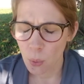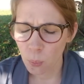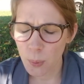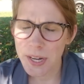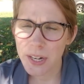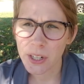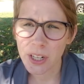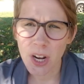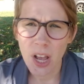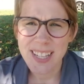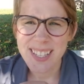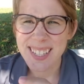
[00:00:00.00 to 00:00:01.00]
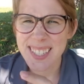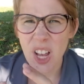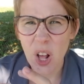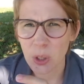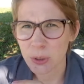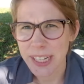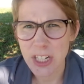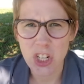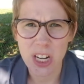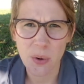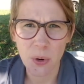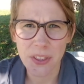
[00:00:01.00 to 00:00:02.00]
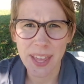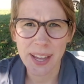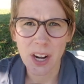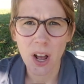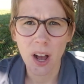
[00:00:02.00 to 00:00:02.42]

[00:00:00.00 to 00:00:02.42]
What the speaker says: weird discoloration or that